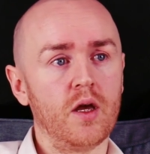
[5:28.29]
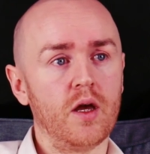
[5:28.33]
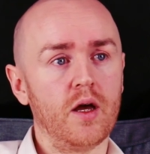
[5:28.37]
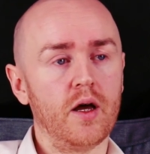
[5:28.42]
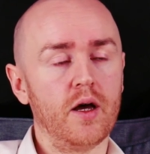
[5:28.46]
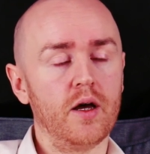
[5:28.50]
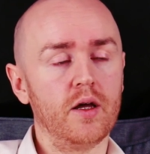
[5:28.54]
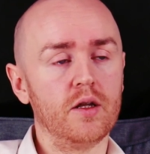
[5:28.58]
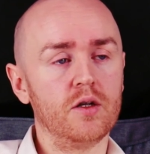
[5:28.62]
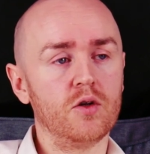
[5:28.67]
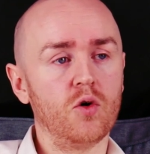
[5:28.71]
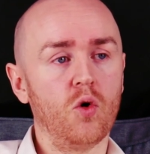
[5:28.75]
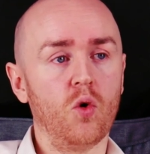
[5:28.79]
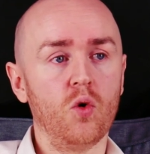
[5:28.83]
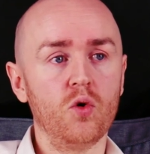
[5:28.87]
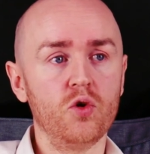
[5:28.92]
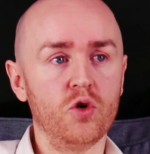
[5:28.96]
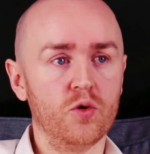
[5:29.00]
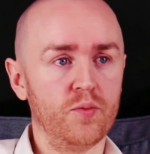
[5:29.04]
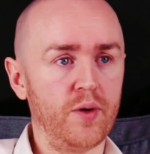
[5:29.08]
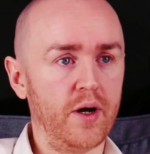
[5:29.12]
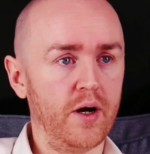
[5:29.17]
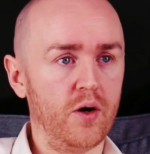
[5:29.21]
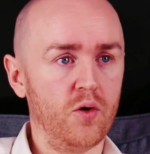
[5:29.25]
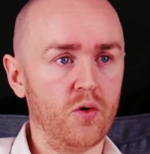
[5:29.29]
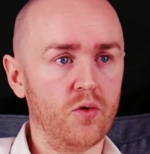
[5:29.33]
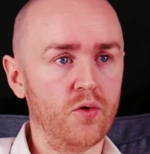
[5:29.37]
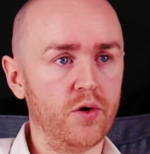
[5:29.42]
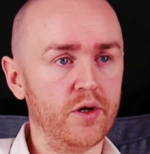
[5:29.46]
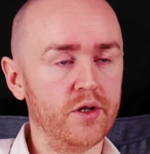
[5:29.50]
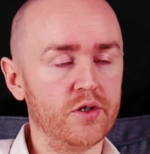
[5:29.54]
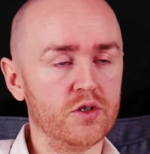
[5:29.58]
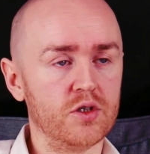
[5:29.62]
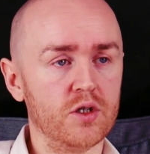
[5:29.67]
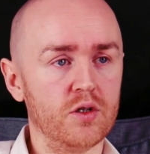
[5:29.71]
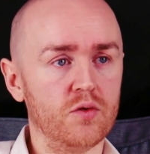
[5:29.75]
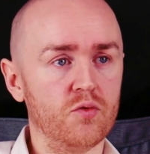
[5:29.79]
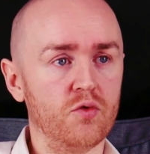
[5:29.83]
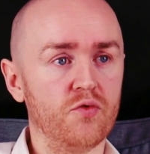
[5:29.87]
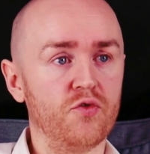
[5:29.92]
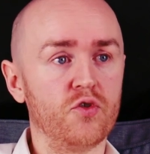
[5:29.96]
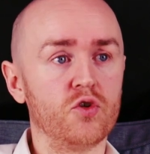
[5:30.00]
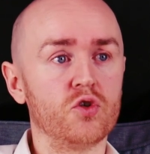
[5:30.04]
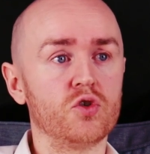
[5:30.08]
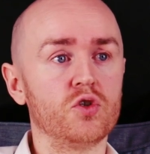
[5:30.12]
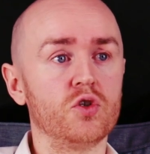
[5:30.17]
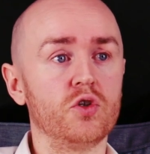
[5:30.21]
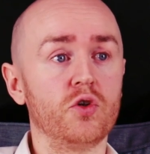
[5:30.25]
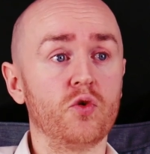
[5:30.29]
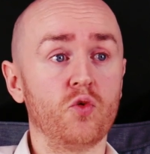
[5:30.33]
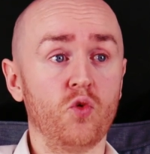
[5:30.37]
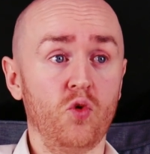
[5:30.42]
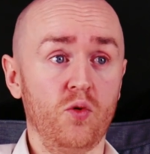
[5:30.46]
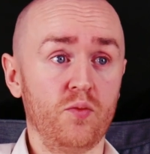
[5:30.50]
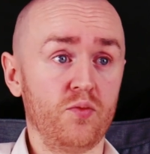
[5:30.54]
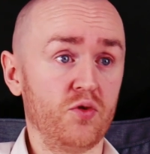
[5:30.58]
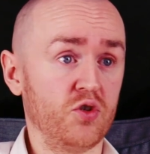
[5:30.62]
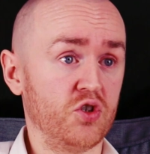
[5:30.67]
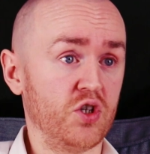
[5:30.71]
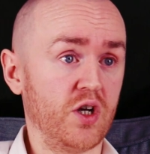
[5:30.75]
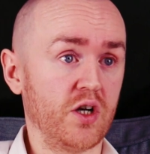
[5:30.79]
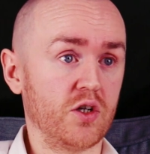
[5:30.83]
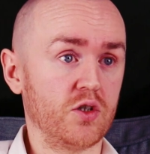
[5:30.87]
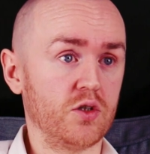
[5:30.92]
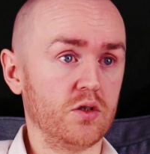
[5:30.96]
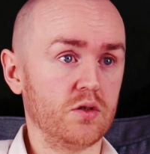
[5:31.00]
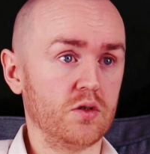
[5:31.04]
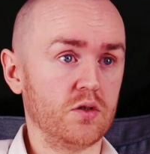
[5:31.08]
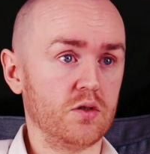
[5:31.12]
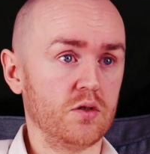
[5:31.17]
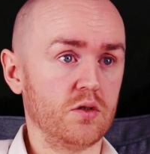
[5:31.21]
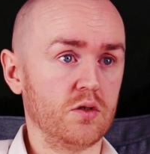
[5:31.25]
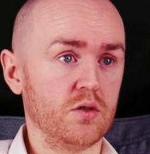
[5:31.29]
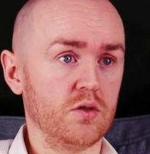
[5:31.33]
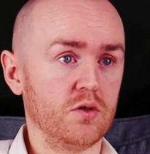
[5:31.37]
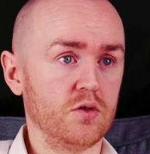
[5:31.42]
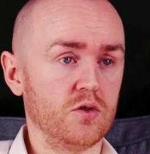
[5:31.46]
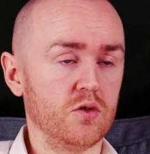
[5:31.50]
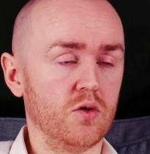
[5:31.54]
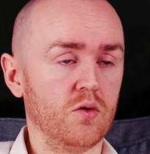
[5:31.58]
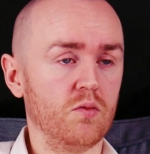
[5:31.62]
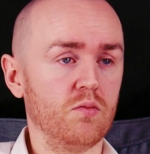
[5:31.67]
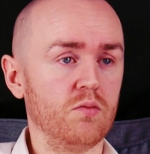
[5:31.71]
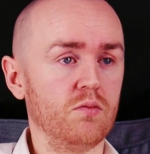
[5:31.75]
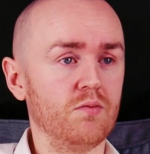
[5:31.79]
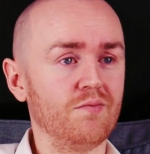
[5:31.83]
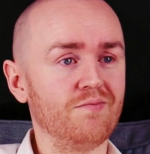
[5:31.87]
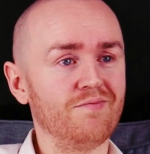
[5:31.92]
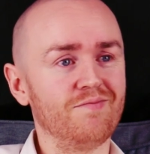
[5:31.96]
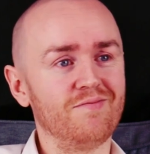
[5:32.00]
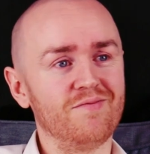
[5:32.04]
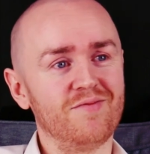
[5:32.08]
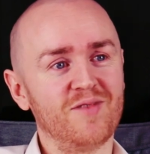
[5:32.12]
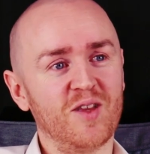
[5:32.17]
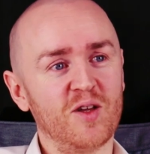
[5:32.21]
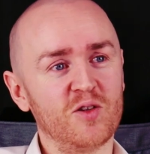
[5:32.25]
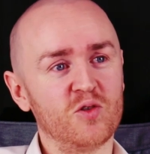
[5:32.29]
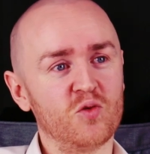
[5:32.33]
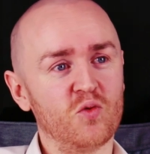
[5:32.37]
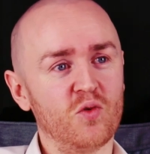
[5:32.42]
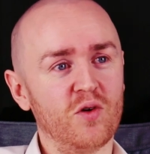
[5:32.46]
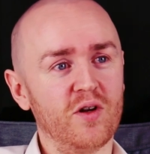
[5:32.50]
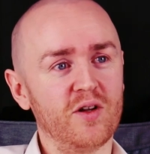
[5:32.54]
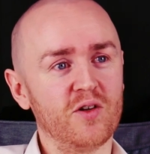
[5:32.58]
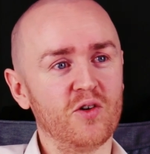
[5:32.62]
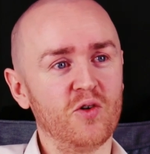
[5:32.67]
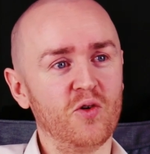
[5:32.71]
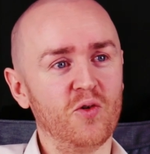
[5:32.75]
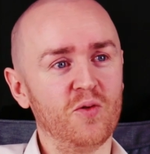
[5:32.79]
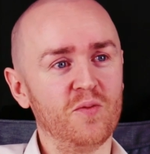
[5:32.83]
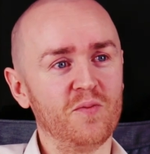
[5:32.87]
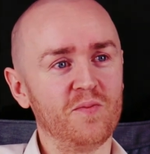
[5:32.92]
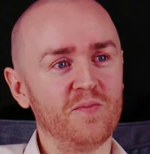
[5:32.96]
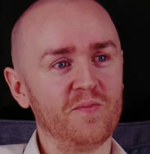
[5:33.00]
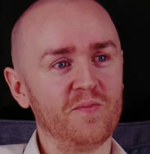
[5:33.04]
And all your power is in reversing your own projections. So that's where I'd go.